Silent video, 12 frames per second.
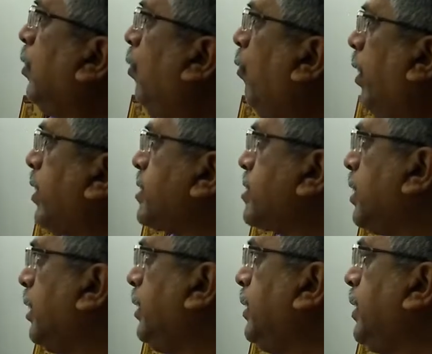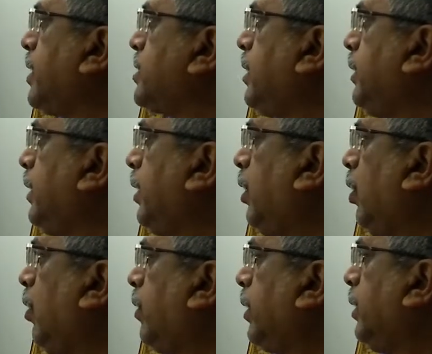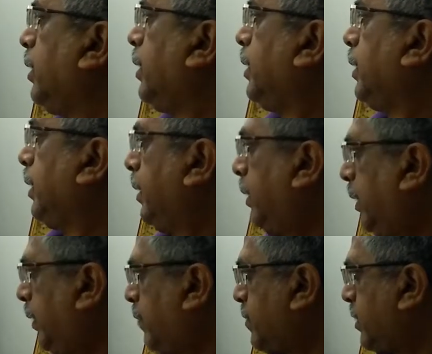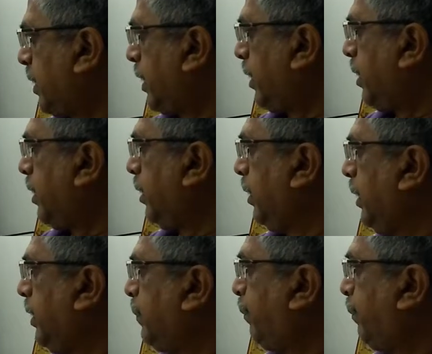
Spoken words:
where Sun is the ascendant lord, if Saturn is